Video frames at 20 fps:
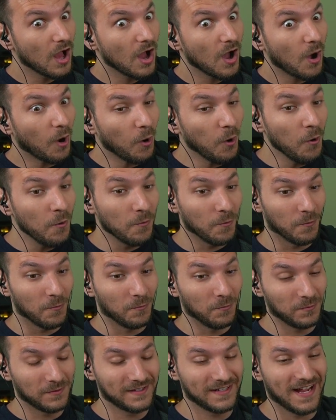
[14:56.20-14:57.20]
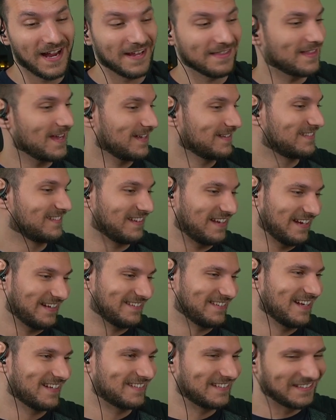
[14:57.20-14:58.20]
They're oh, okay, that's
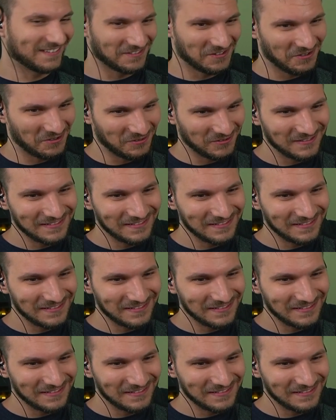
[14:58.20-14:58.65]
like that's They're a little.